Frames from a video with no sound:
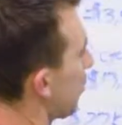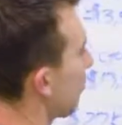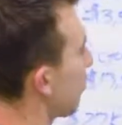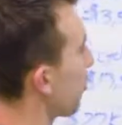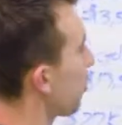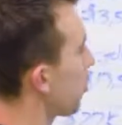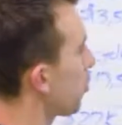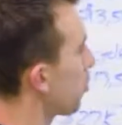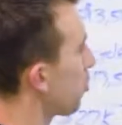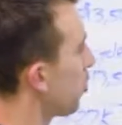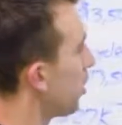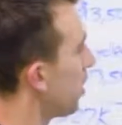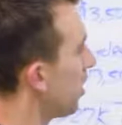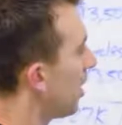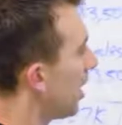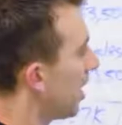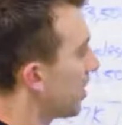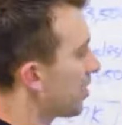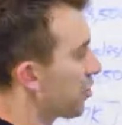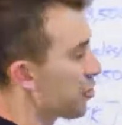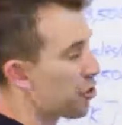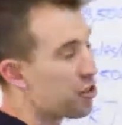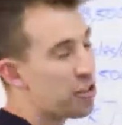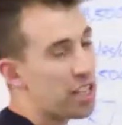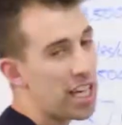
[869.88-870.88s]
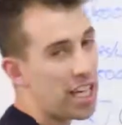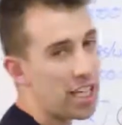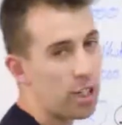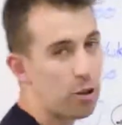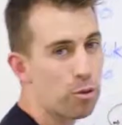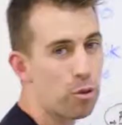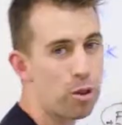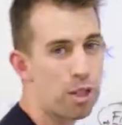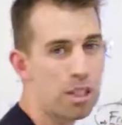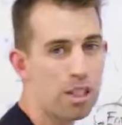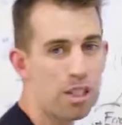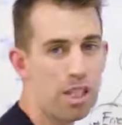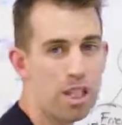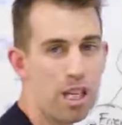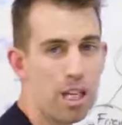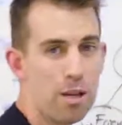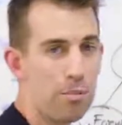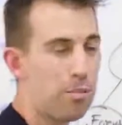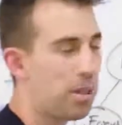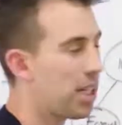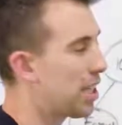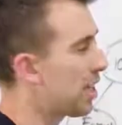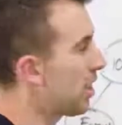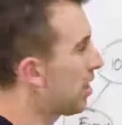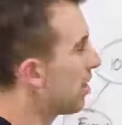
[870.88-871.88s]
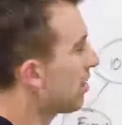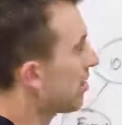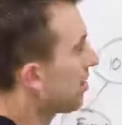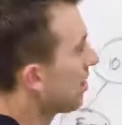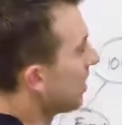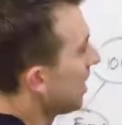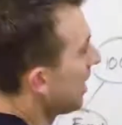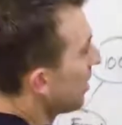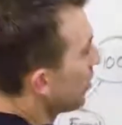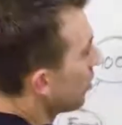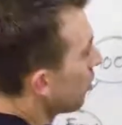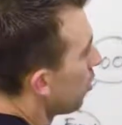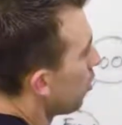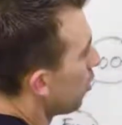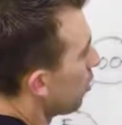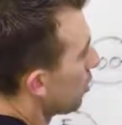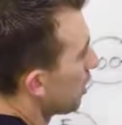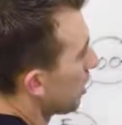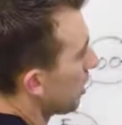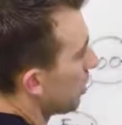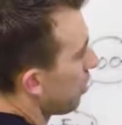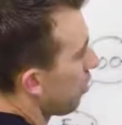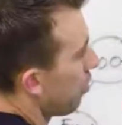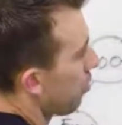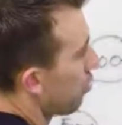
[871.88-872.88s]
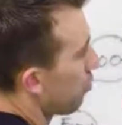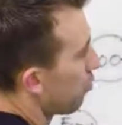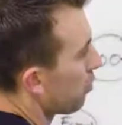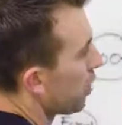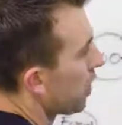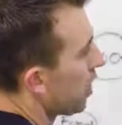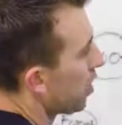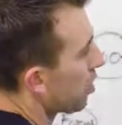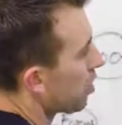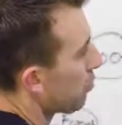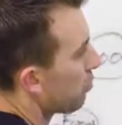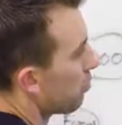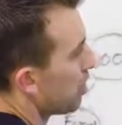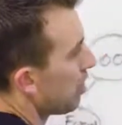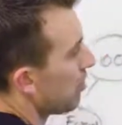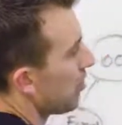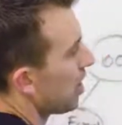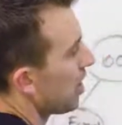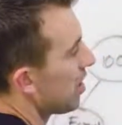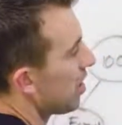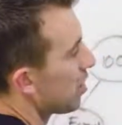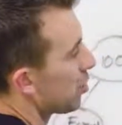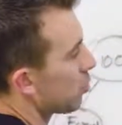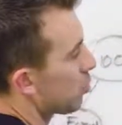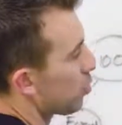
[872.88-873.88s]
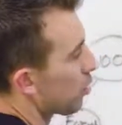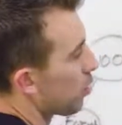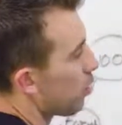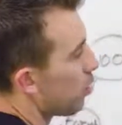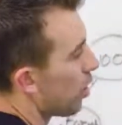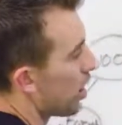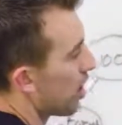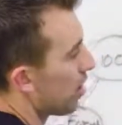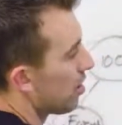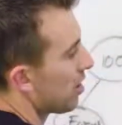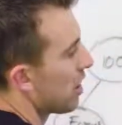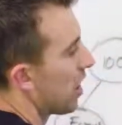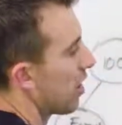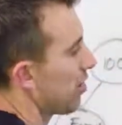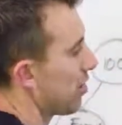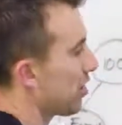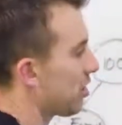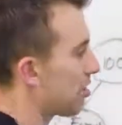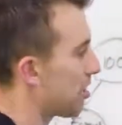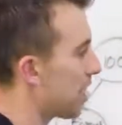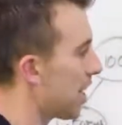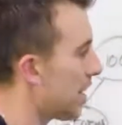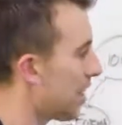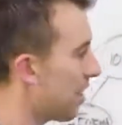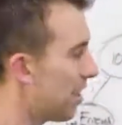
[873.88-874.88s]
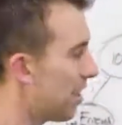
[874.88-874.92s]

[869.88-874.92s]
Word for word: in your first one, on your second one, because it's only 300 BV that's required down this